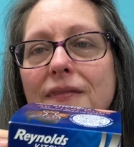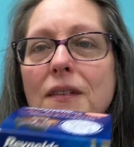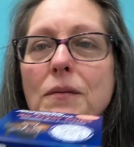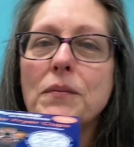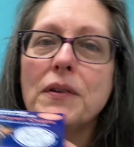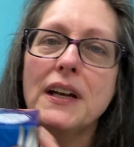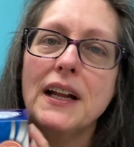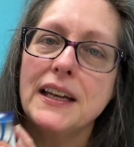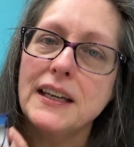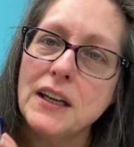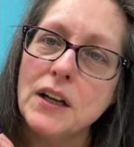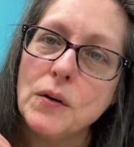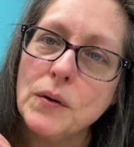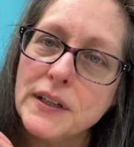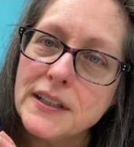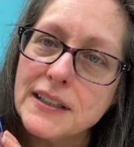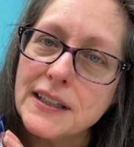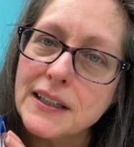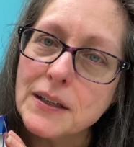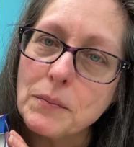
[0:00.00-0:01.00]
But I know
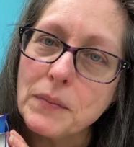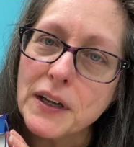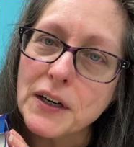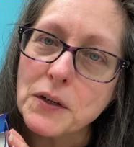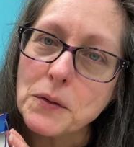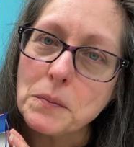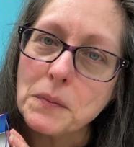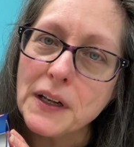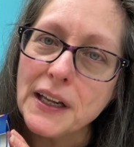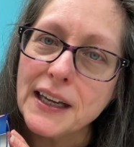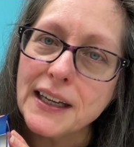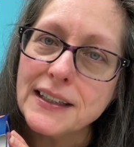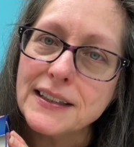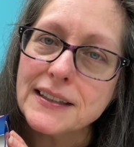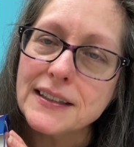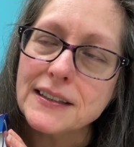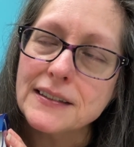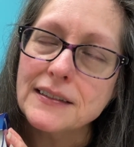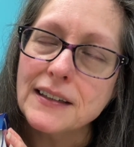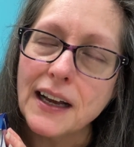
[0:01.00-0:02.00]
he's in a better
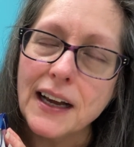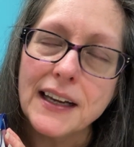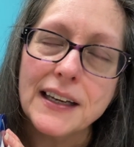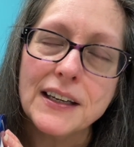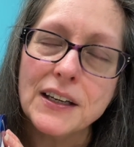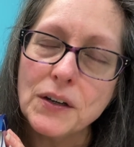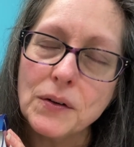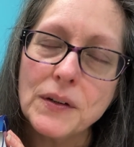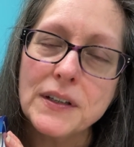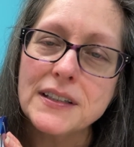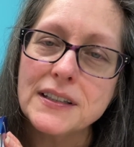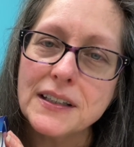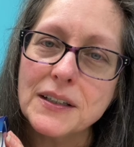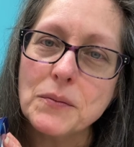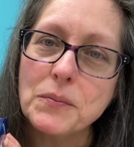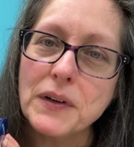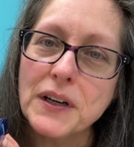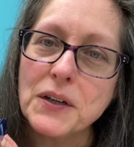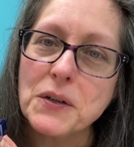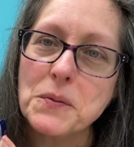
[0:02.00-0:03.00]
place. I know he's in
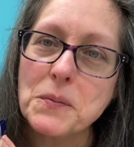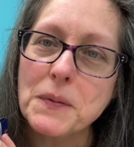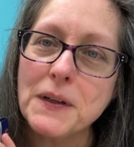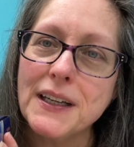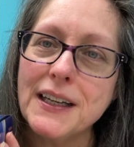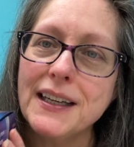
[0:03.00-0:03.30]
a better place.